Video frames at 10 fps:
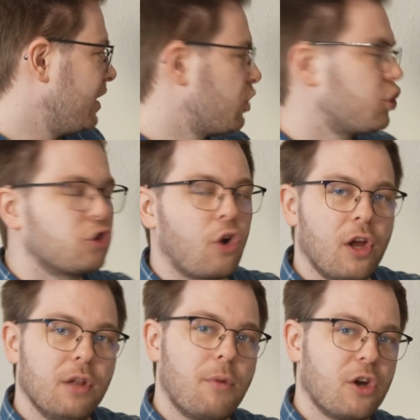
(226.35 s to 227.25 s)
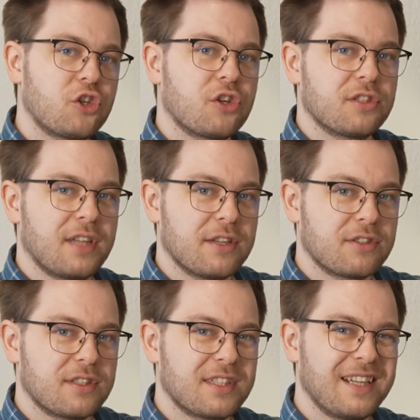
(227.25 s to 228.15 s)
soil moisture
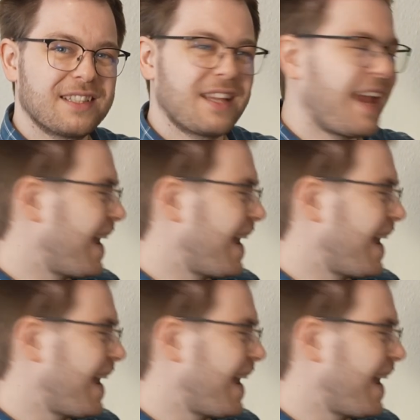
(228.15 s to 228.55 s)
sensor since